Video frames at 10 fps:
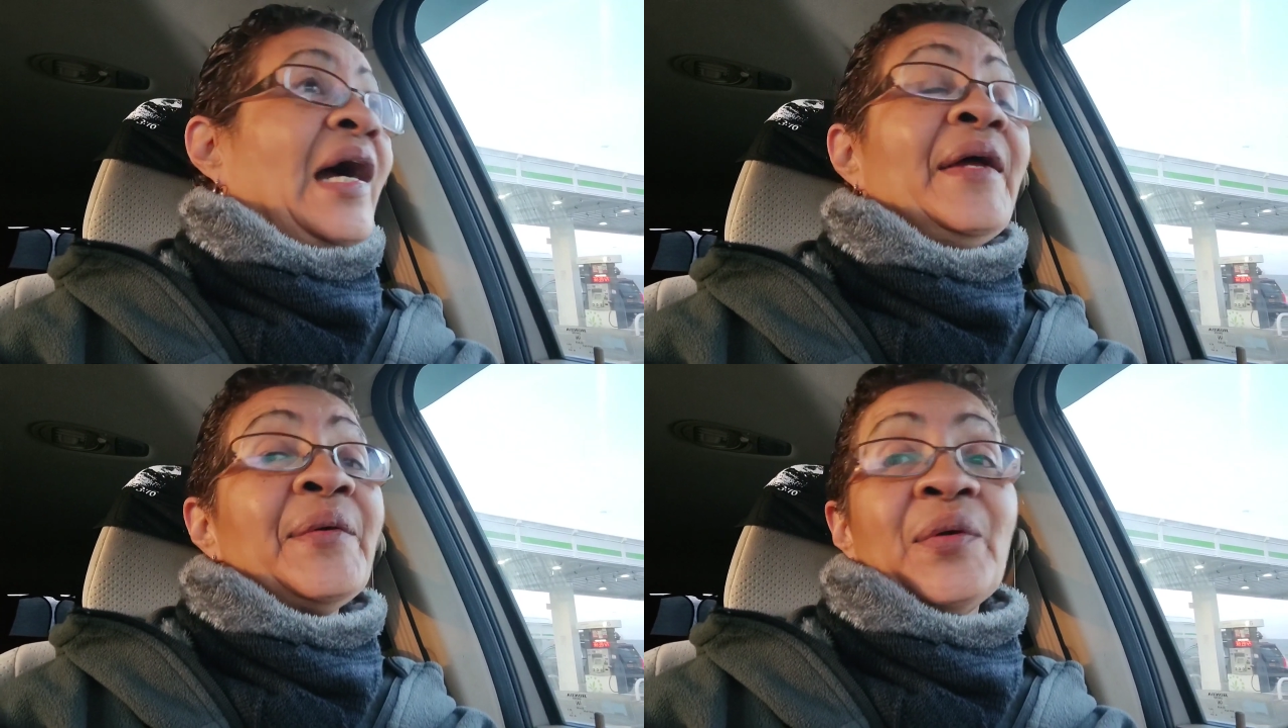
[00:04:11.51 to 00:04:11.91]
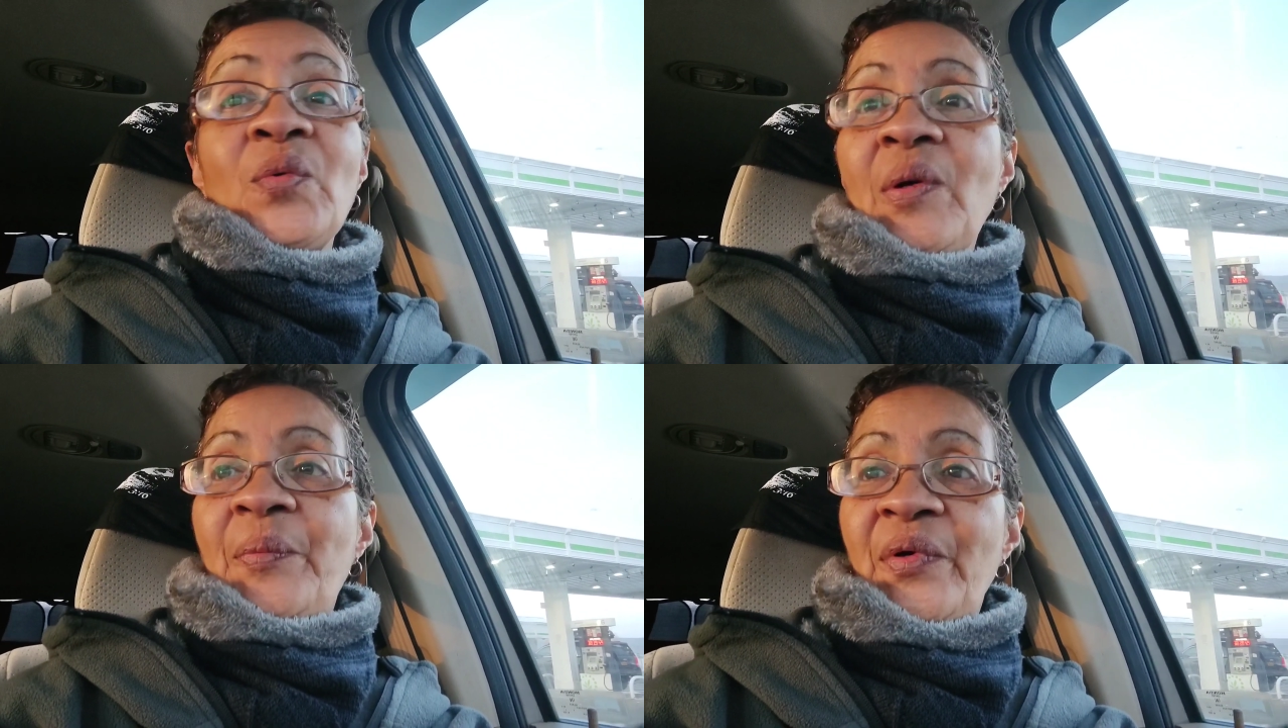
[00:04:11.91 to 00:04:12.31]
I don't know
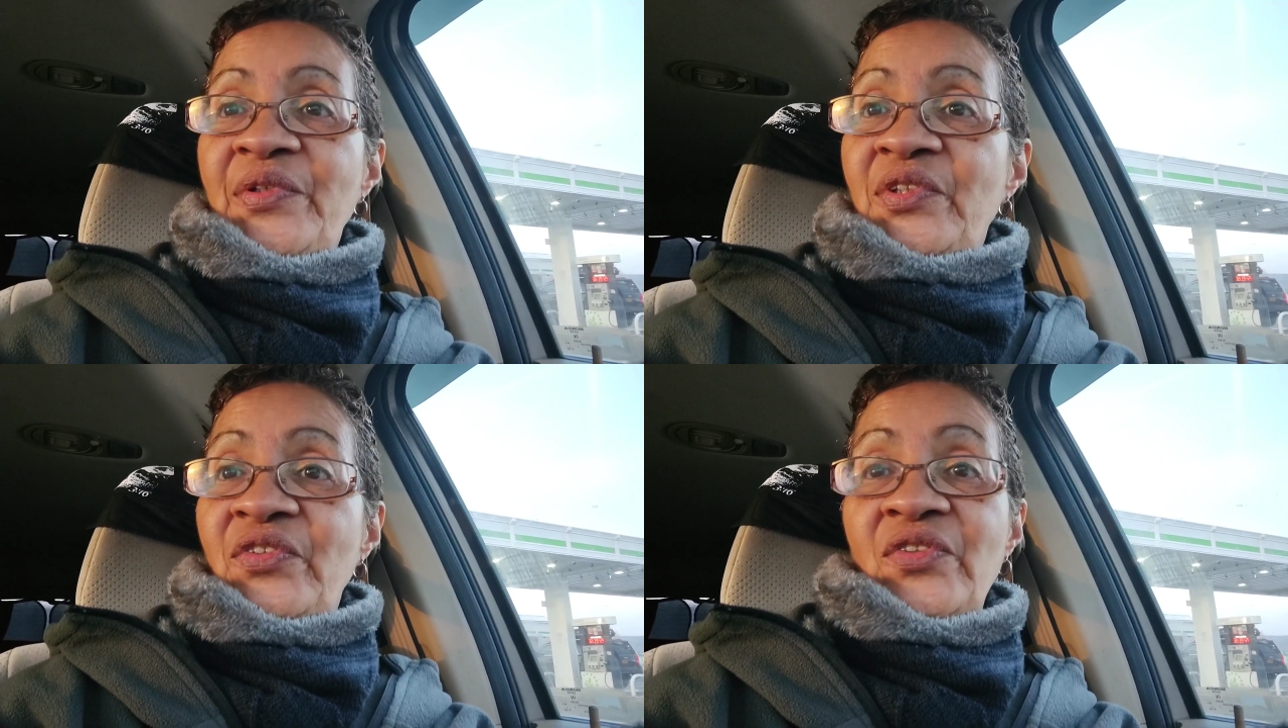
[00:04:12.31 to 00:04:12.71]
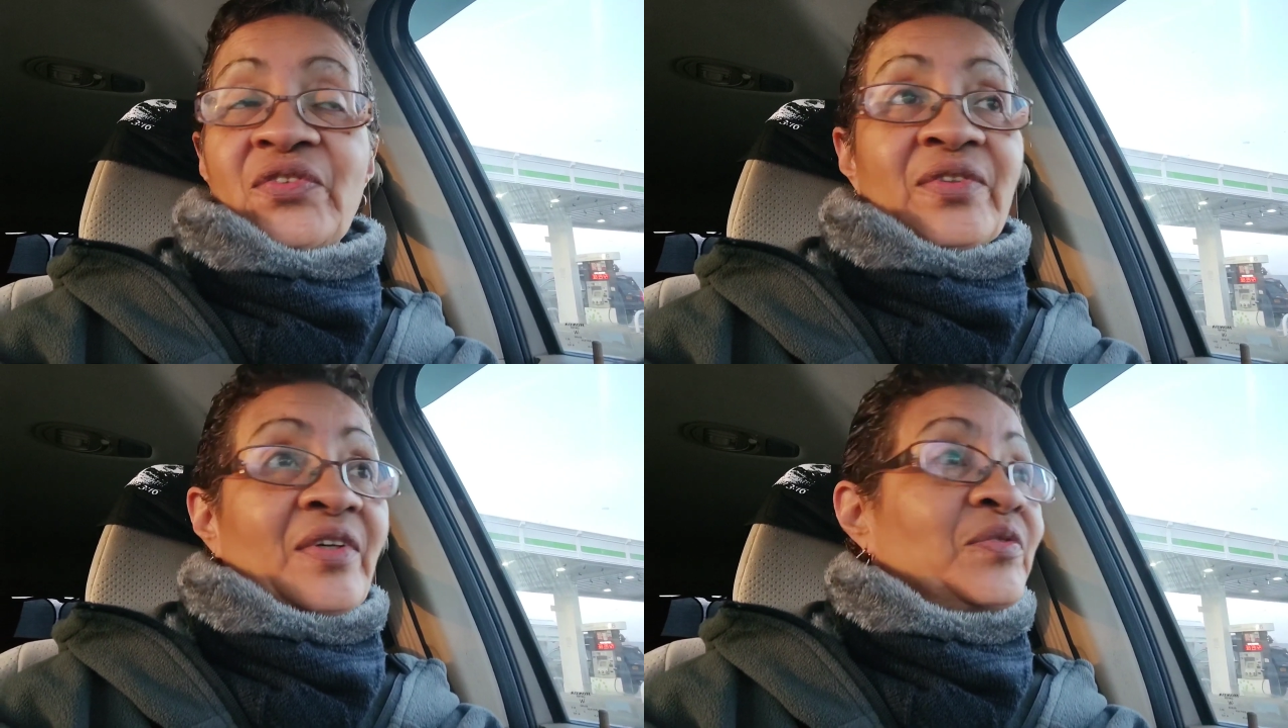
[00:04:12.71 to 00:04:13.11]
what part this
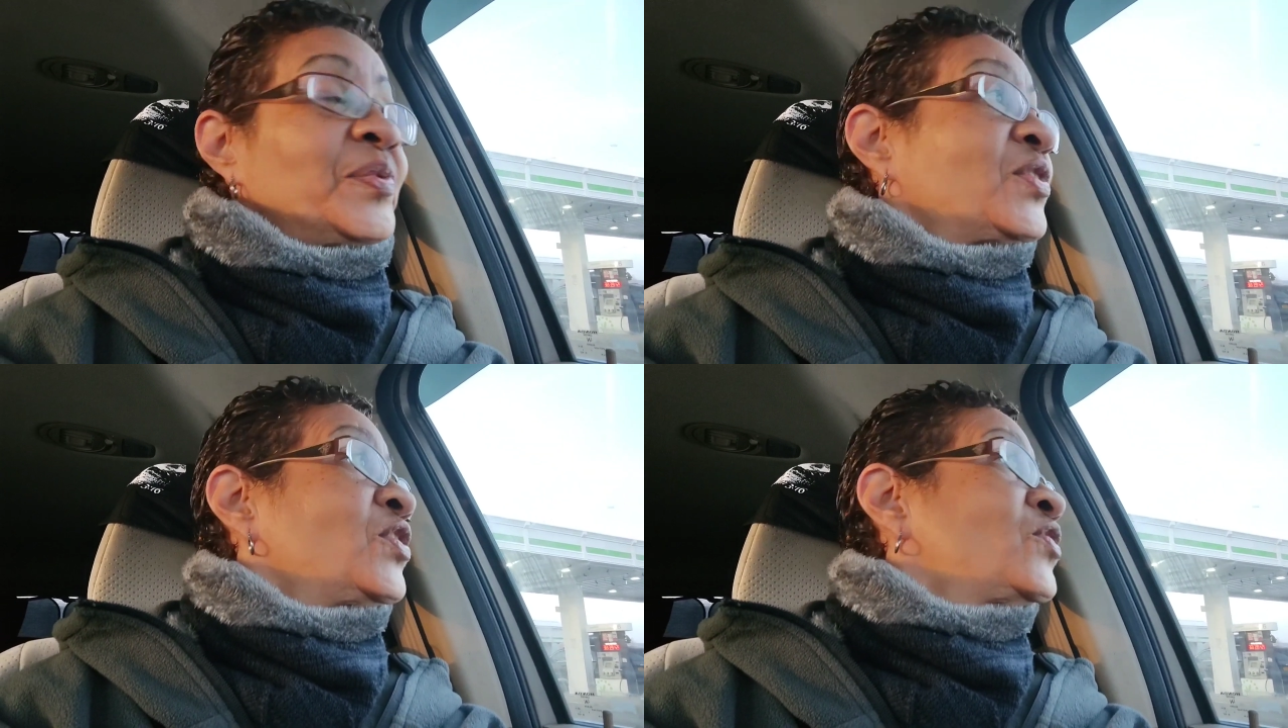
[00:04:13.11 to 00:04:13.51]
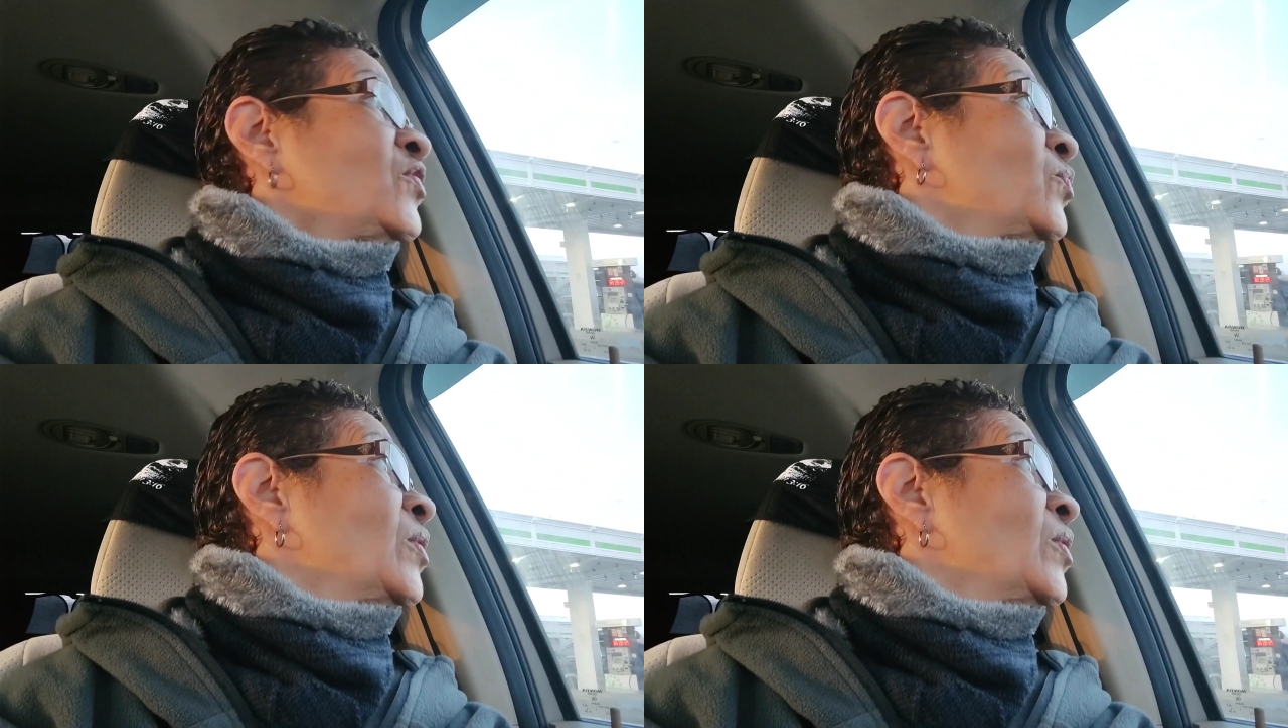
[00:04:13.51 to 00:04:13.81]
is, guys, but this is